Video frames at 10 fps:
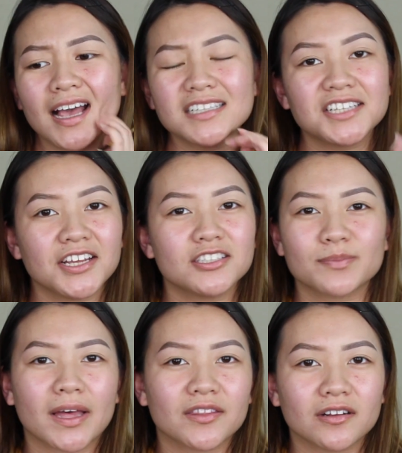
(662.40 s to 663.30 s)
I should have used
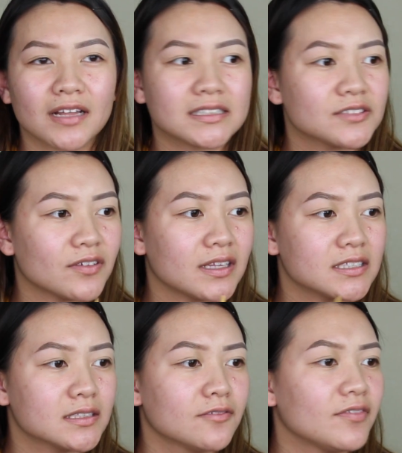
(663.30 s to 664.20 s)
my other lens for
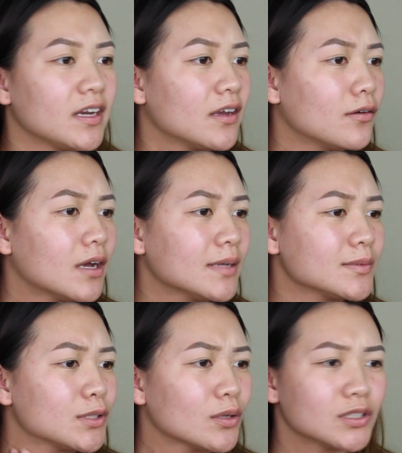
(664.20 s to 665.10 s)
this video. I'm
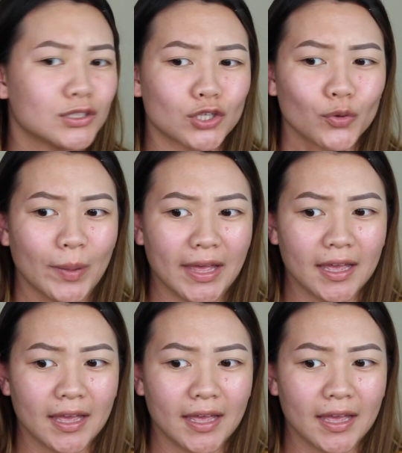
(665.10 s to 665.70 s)
so stupid.